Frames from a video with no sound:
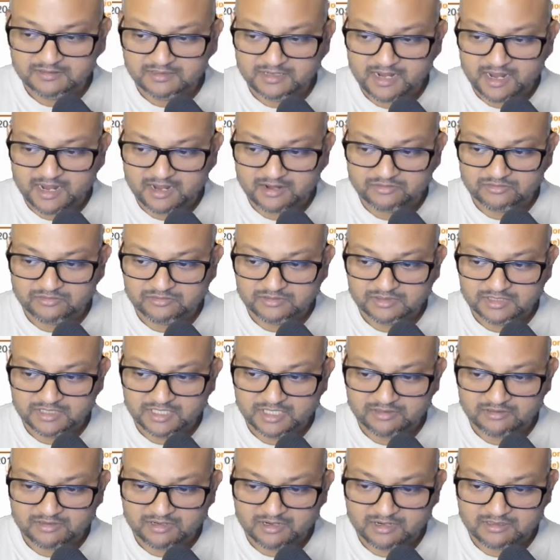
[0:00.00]
Now,
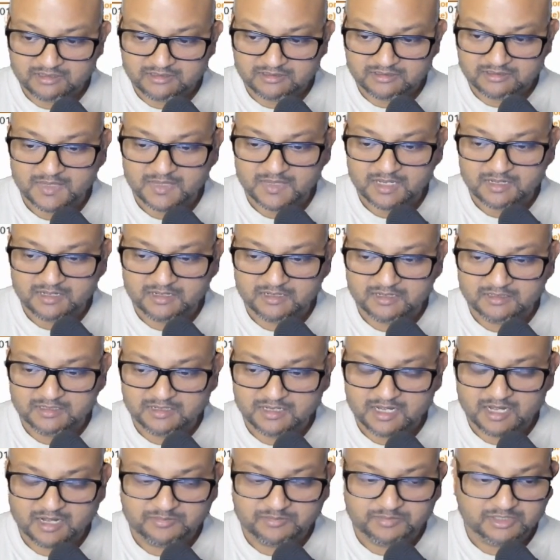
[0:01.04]
there are a
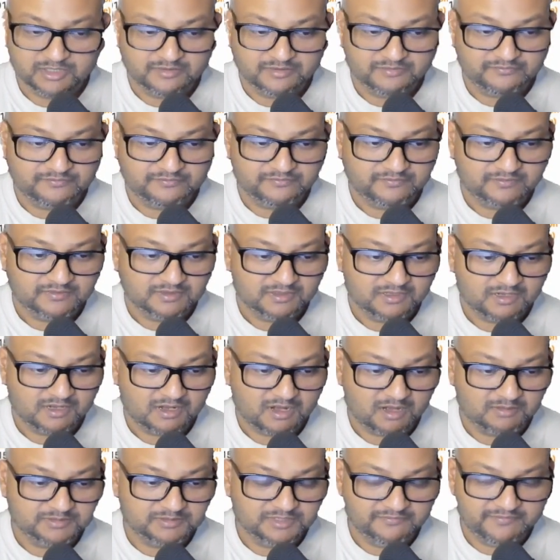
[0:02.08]
couple of
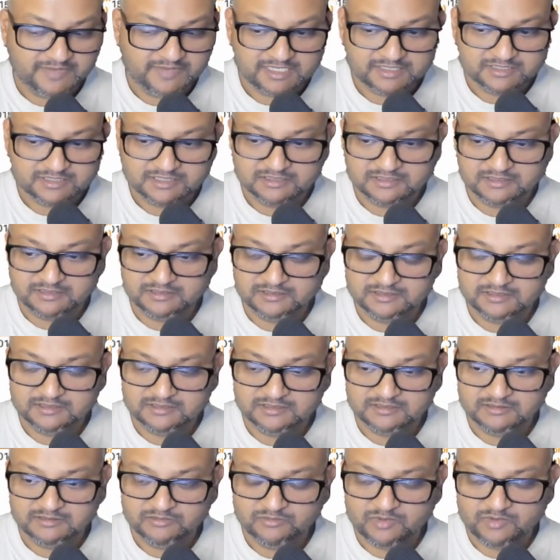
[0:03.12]

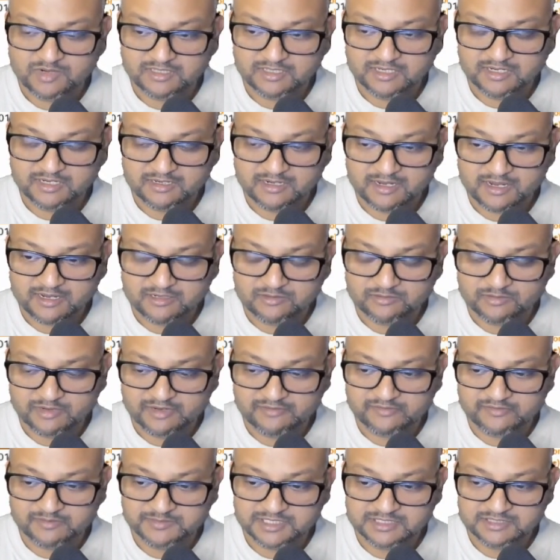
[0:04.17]
observations one can take
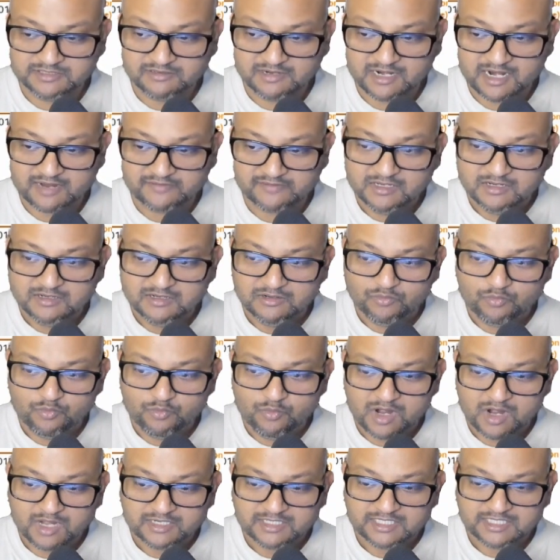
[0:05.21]
away from this graph.
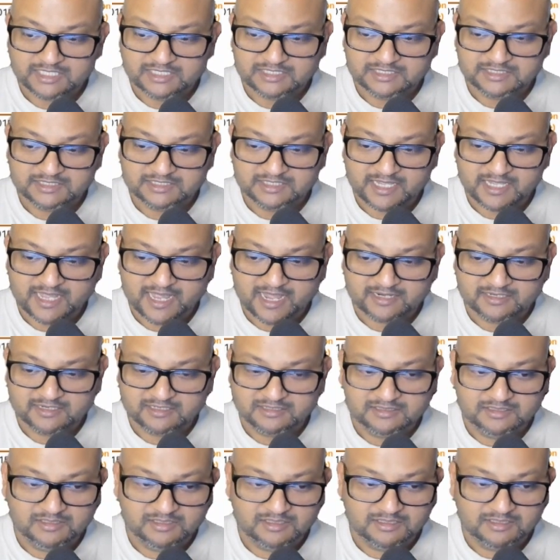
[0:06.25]
One is
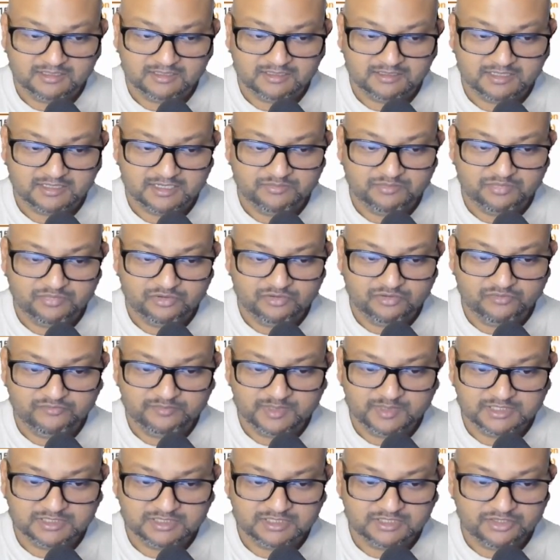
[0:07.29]
that the
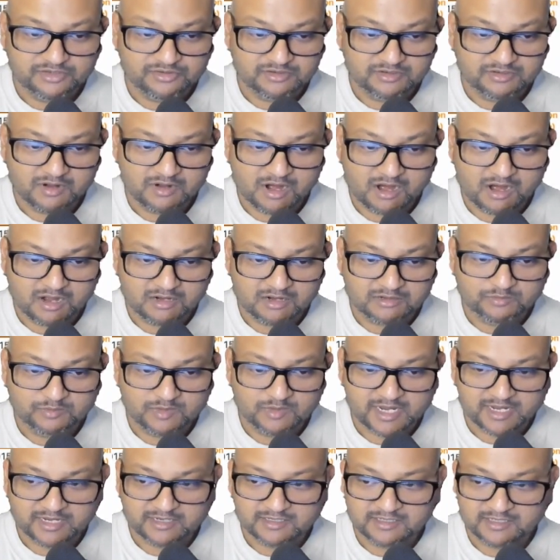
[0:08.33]
improvements due to
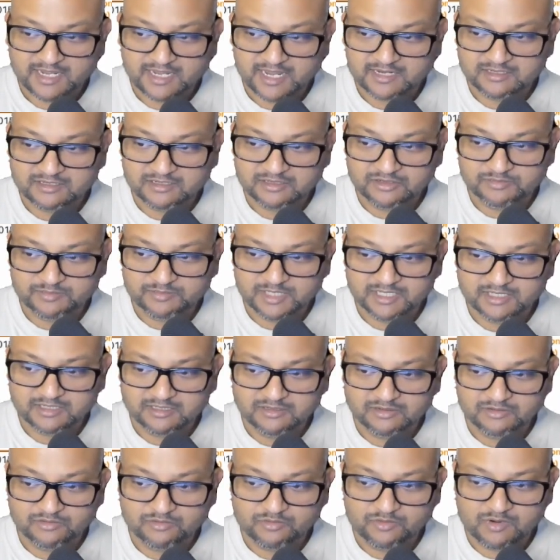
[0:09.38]
hardware tend to
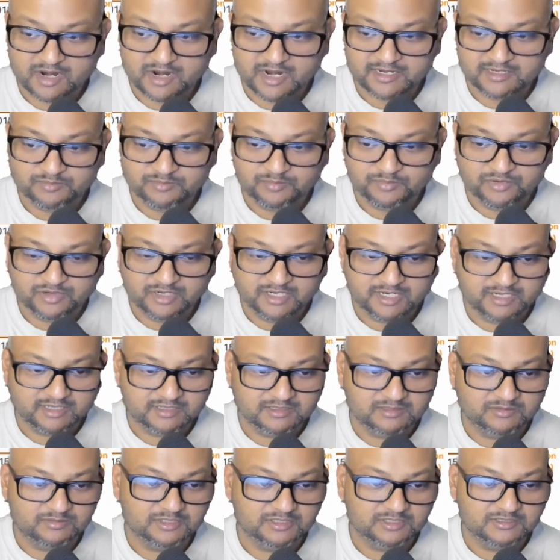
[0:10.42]
be quite
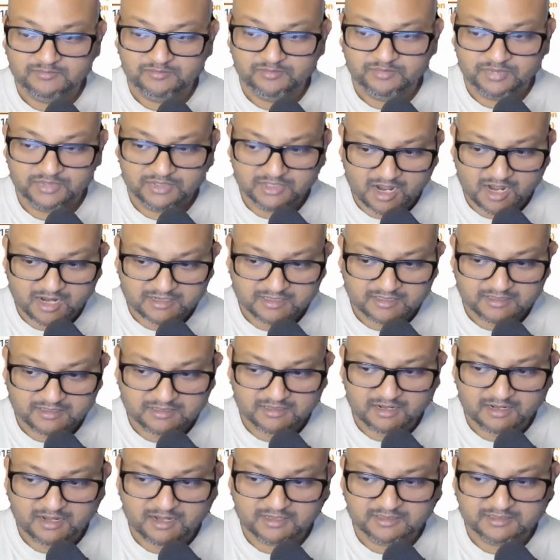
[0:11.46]
predictable
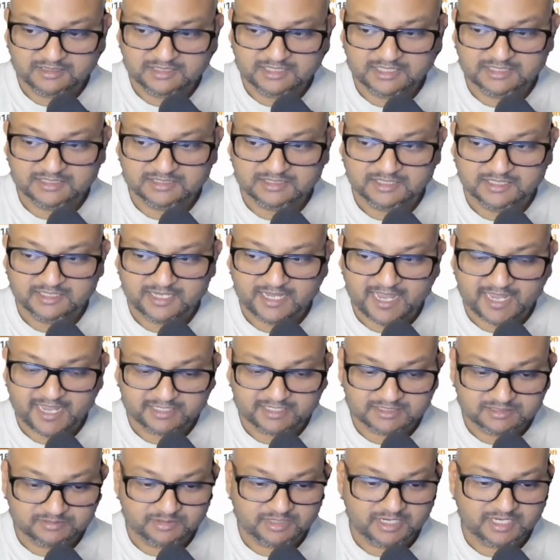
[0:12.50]
plotted on this
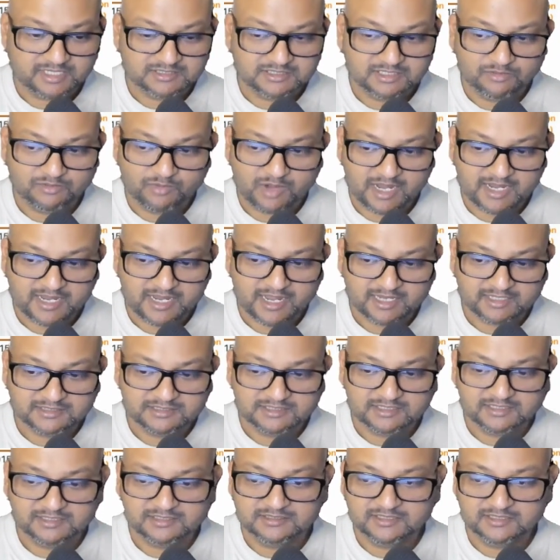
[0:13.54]
exponential
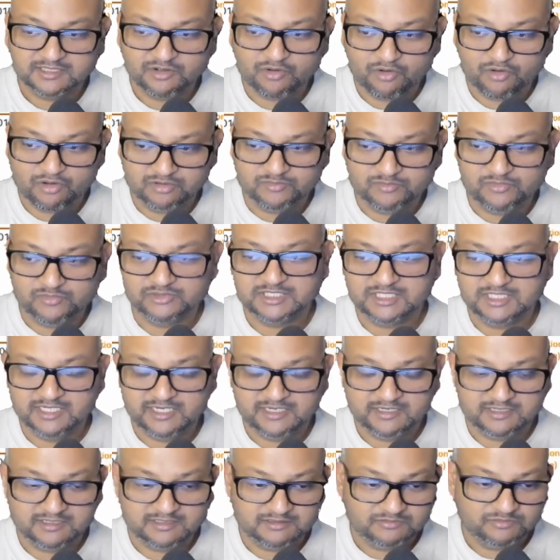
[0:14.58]
y-axis, they're almost
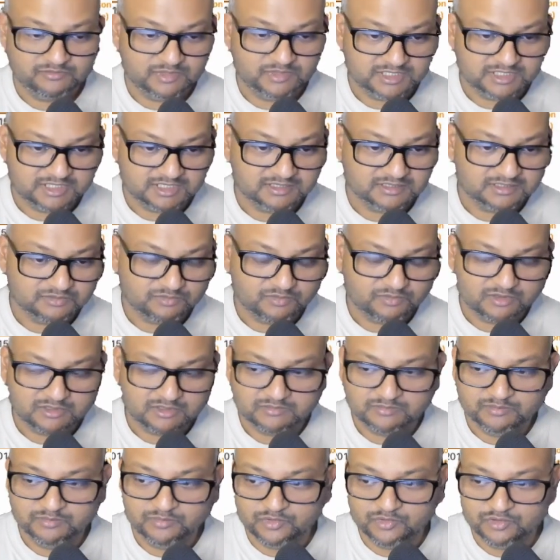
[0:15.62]
linear, which is what
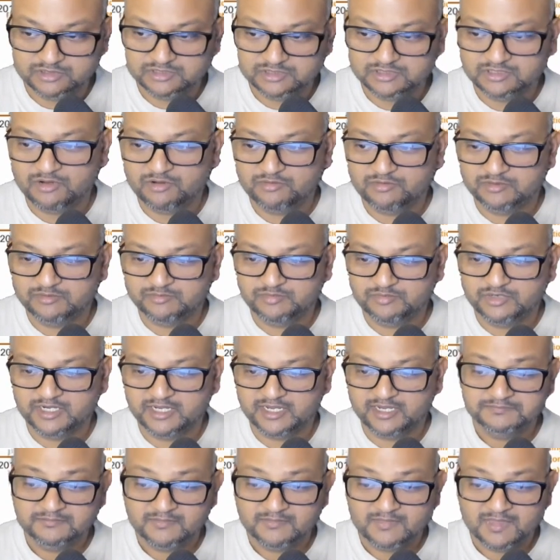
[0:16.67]
Moore's law would
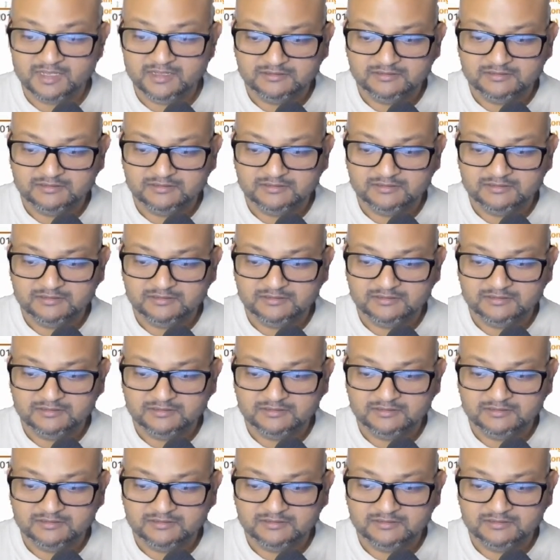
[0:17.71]
predict.